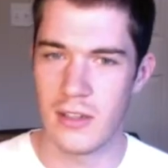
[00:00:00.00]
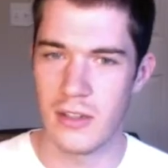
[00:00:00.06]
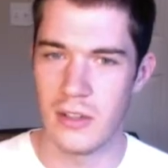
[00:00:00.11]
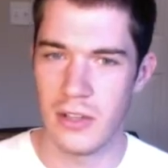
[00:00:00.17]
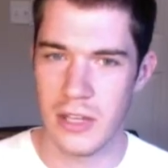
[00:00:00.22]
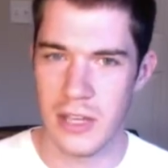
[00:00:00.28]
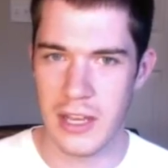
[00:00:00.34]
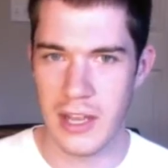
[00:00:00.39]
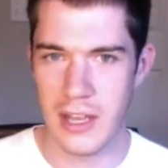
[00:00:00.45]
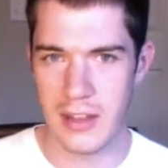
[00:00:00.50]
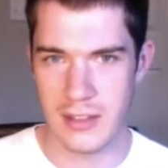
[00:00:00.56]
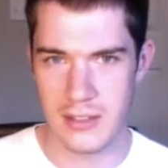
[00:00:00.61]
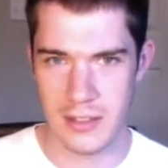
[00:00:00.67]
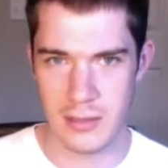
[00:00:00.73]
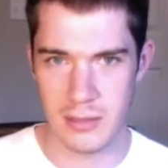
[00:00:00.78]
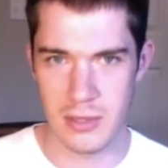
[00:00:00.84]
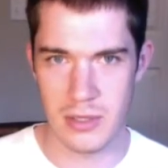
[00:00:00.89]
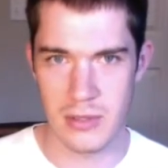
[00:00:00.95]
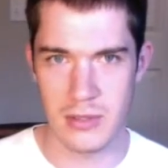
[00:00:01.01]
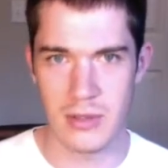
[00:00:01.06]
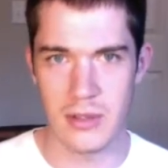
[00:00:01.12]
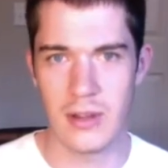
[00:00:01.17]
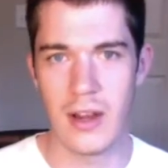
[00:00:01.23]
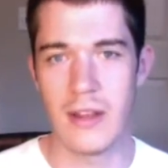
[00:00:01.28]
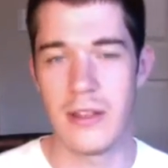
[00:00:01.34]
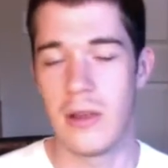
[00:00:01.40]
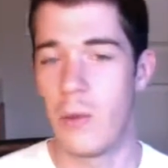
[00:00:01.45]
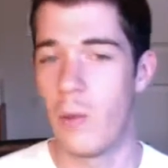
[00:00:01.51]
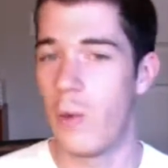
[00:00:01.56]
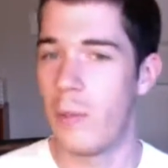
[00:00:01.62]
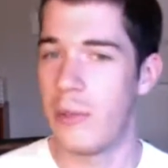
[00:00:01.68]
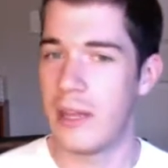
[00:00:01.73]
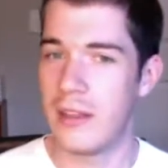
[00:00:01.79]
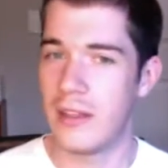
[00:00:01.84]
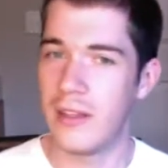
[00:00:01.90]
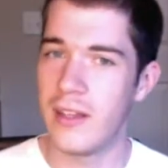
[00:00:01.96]
looking at this computer. There will be
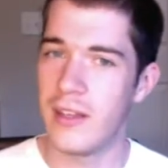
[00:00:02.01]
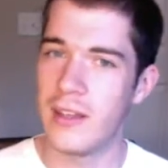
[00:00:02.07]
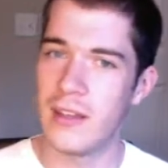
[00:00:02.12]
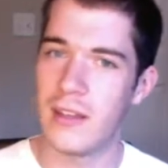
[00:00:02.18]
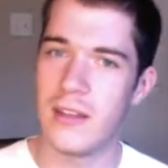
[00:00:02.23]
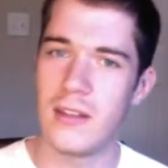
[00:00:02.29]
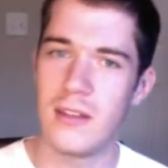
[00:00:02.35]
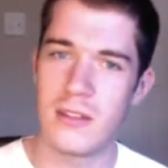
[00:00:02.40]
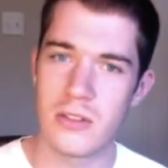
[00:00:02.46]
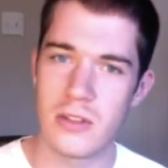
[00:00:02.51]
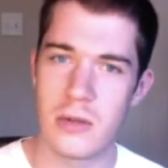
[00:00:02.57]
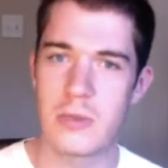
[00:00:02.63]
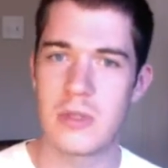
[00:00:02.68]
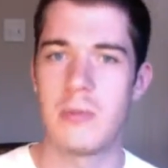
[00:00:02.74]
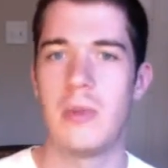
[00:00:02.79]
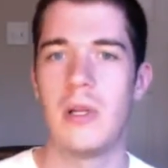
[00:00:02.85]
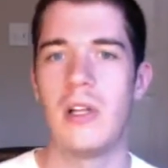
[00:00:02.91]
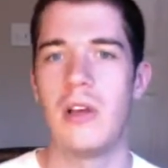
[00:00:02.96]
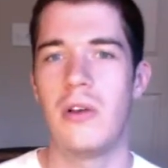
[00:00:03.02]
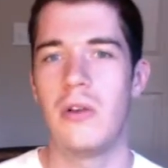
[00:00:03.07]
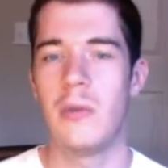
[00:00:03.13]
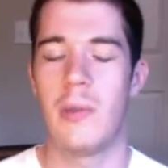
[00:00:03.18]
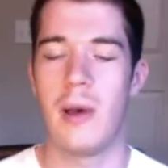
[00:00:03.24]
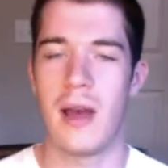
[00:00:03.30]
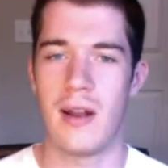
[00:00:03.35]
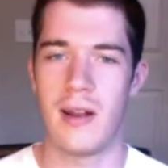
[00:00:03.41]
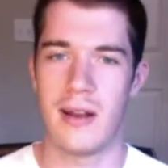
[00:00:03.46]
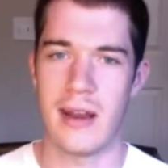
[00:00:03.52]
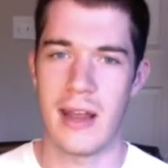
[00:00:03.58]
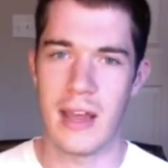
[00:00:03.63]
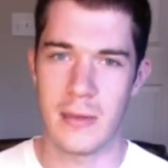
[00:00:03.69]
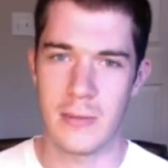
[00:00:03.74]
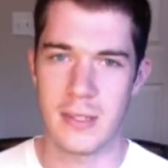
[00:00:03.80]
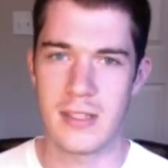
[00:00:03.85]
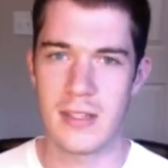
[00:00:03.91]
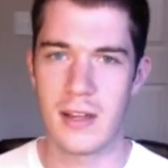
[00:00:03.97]
a link in the description below to buy it on
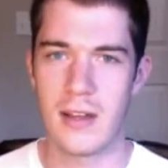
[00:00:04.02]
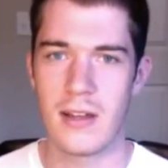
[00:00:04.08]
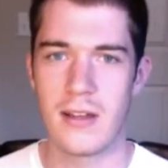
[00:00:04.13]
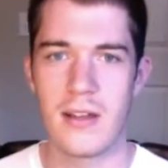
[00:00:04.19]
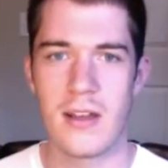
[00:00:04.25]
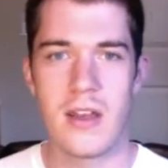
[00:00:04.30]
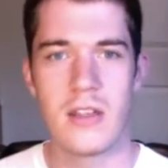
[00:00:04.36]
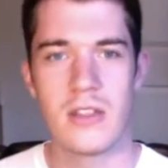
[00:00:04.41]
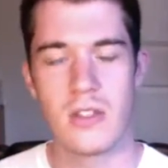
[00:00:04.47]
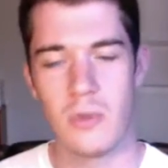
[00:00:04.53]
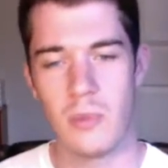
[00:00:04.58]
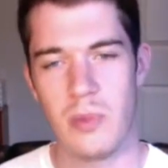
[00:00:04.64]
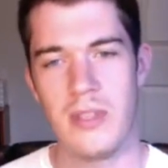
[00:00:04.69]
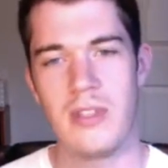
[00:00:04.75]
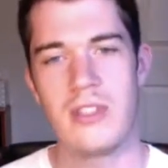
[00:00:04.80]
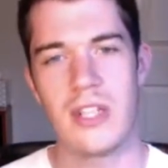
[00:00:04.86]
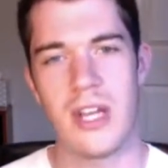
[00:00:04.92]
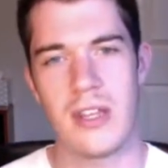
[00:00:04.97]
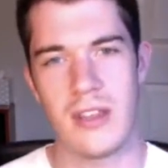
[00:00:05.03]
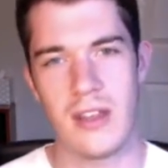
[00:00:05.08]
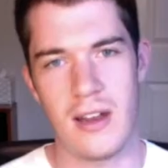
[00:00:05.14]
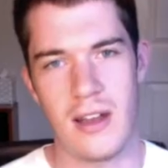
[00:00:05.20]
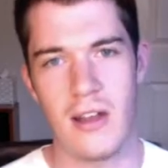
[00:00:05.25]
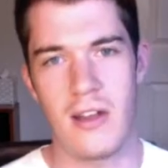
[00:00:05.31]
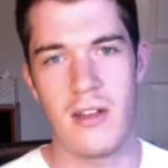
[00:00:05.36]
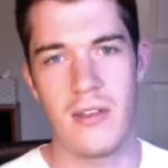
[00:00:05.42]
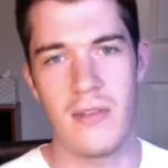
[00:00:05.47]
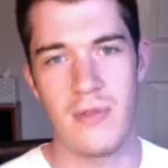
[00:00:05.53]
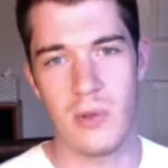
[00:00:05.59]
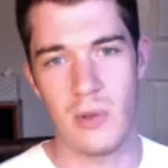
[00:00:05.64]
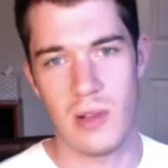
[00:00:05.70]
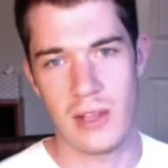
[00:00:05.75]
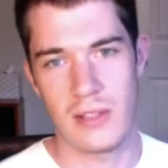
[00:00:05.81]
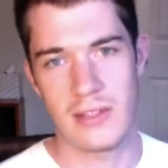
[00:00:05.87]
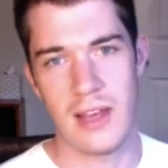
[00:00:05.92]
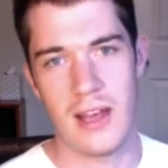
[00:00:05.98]
Amazon, so please check that out if you'd
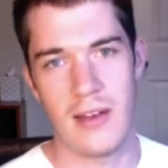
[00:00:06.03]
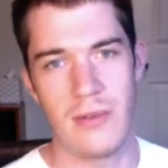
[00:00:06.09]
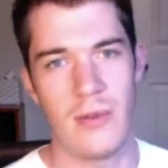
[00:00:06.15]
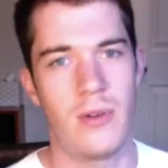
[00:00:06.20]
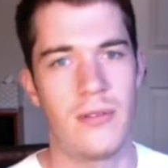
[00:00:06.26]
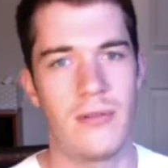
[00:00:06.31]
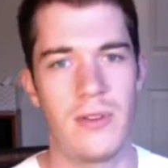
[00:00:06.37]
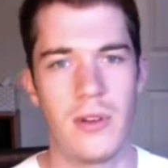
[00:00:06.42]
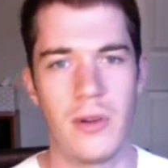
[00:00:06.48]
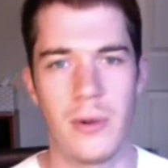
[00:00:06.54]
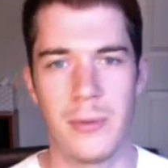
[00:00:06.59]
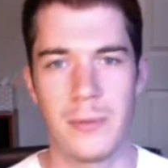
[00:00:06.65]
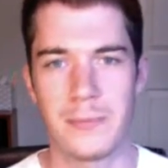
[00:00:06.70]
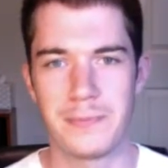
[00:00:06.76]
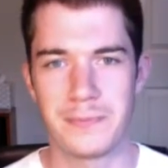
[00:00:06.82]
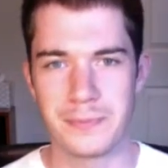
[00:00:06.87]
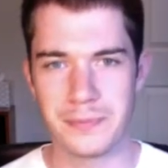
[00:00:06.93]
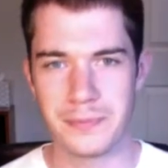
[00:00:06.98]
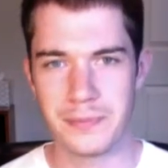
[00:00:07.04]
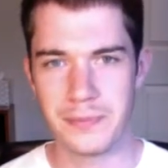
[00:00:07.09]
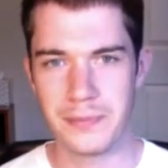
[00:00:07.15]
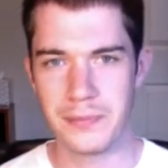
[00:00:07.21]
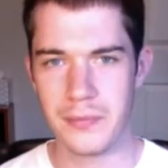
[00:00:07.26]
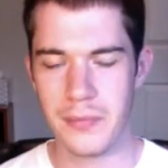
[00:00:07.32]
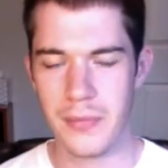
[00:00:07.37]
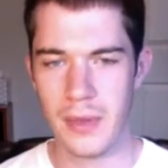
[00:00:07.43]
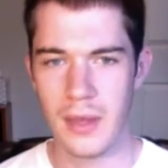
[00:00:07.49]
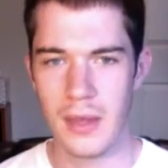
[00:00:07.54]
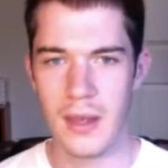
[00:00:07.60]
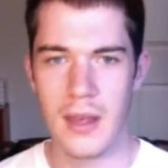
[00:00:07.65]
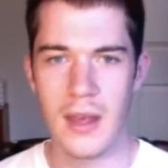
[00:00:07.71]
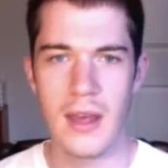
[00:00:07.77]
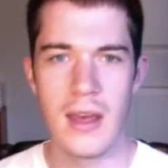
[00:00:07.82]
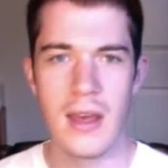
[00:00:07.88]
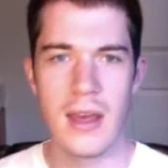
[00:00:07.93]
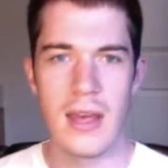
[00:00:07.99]
like to have one of your own.
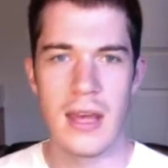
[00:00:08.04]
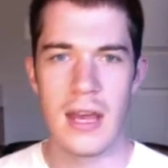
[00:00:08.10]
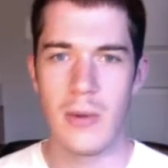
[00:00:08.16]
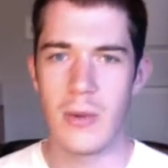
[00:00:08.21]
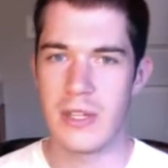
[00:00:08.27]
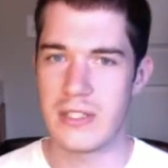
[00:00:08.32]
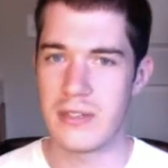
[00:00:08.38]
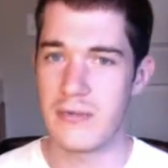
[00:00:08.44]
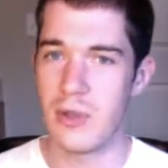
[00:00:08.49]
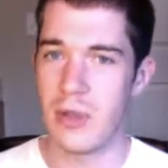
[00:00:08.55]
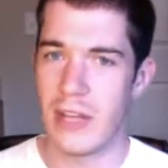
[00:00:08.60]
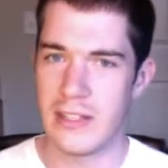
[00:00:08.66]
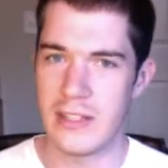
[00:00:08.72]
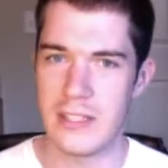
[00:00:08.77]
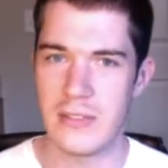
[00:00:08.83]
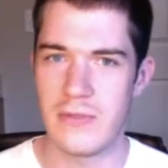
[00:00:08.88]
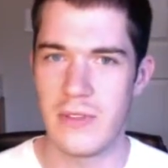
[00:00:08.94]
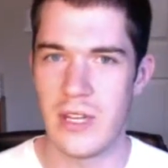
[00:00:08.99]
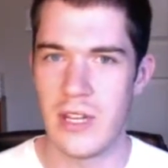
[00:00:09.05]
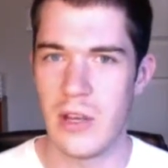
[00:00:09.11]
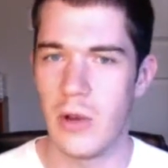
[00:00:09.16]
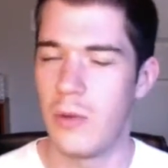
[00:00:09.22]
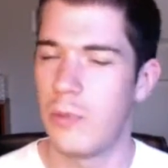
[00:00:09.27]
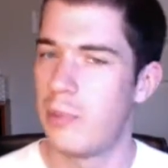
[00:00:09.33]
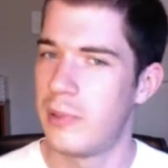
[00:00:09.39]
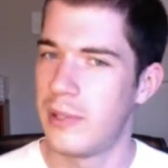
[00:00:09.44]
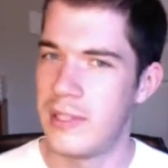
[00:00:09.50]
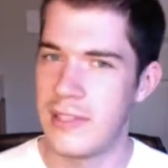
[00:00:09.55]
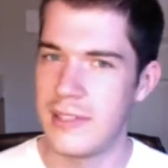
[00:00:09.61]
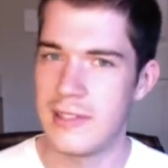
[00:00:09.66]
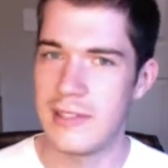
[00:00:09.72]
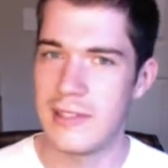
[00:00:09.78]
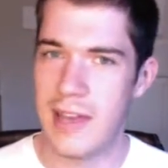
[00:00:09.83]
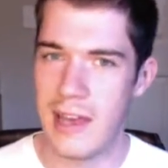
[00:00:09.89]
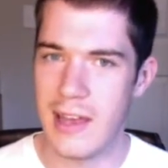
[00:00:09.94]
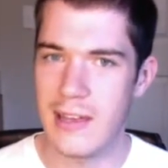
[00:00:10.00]
Anyways, if you like this video, please
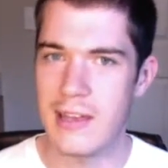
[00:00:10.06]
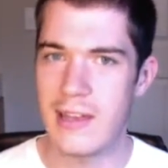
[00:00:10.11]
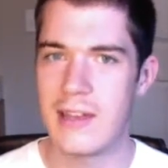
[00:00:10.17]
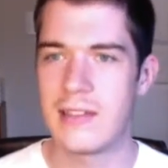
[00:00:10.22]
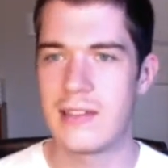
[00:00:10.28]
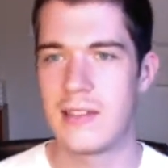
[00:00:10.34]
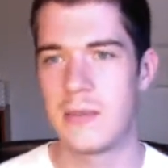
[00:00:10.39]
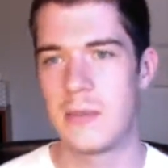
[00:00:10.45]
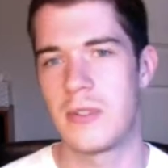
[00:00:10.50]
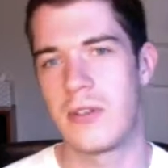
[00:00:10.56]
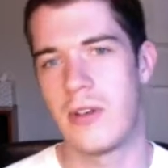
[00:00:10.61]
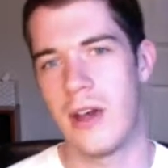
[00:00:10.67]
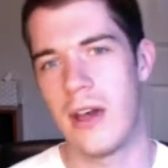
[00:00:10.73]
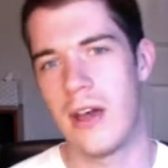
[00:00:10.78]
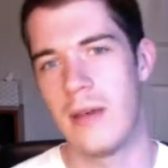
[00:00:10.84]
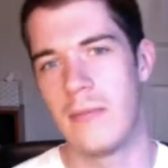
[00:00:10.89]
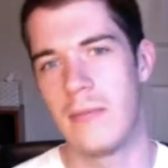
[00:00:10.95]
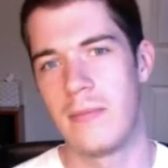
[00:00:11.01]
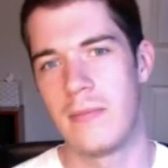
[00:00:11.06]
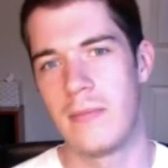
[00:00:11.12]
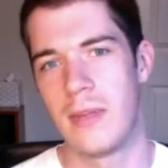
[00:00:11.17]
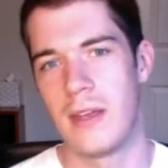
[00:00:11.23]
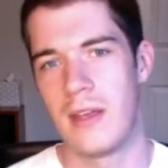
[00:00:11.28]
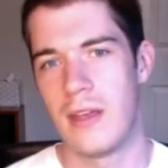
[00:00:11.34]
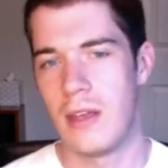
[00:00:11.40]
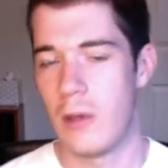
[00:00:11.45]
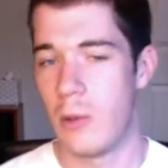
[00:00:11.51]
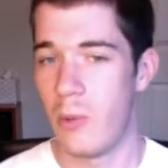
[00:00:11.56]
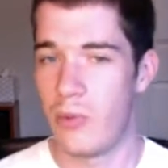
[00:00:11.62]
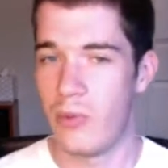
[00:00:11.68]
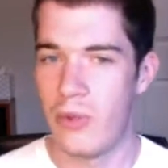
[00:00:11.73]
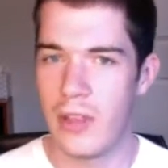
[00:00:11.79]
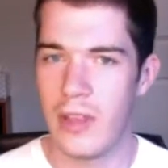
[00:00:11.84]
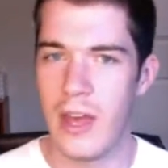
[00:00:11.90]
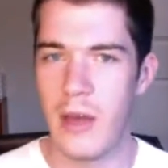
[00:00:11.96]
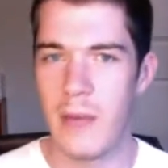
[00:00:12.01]
like and subscribe. It would
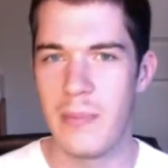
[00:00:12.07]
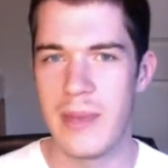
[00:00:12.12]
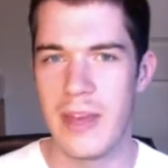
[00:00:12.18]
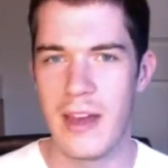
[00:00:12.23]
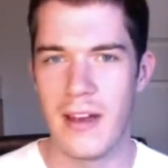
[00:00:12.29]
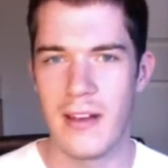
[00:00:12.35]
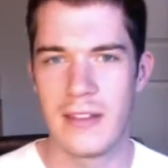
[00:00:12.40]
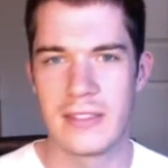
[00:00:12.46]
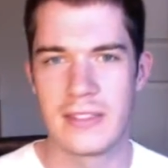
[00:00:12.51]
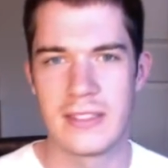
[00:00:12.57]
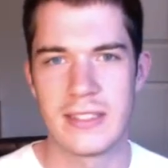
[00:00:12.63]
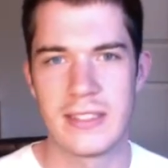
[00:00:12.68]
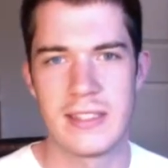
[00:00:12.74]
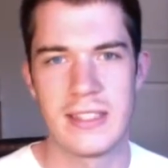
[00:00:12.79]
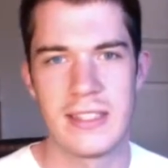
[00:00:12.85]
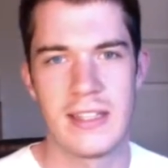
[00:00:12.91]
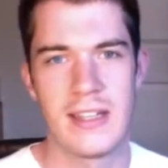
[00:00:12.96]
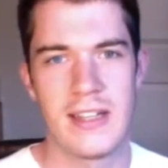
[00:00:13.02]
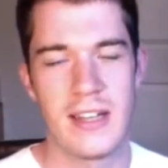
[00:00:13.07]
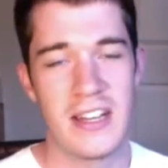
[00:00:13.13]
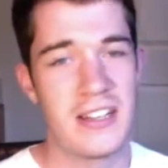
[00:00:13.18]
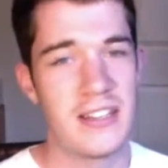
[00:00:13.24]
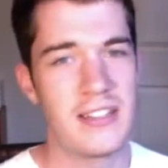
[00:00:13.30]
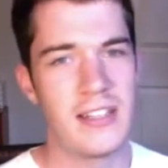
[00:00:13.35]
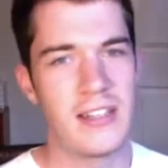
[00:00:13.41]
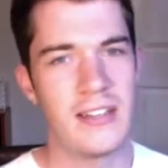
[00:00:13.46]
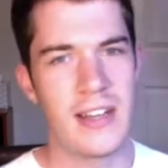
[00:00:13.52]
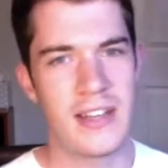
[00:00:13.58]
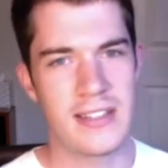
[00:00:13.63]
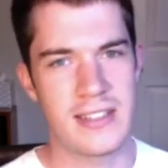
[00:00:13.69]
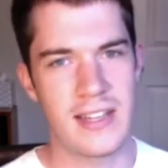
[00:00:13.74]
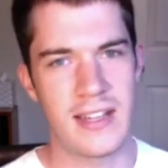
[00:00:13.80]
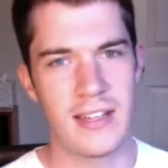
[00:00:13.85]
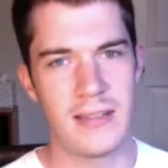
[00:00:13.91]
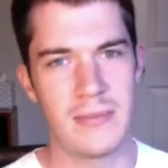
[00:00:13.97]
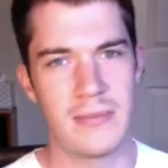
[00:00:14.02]
really help me out. Until next
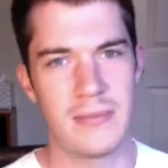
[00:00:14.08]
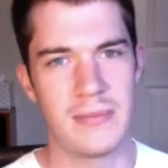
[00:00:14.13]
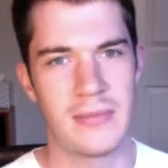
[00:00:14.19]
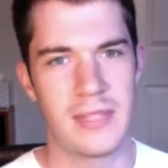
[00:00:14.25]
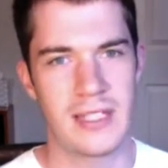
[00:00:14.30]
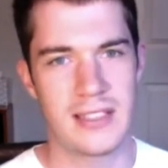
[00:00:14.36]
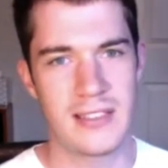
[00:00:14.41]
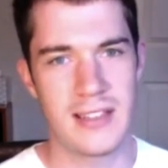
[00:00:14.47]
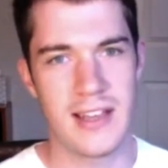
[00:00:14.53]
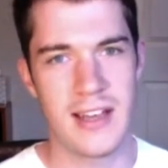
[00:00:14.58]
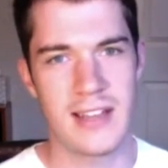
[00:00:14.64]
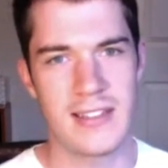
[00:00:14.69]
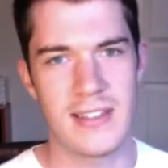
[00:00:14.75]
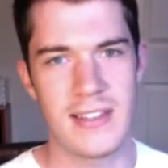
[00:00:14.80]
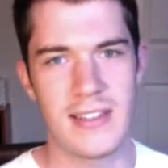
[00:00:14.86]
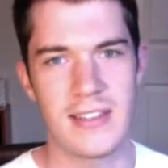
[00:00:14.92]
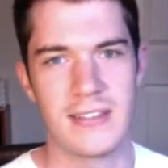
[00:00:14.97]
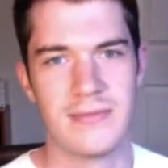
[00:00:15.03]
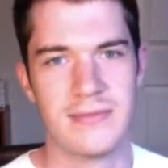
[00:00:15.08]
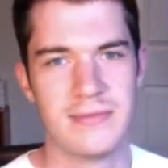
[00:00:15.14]
time, I'll see you guys later.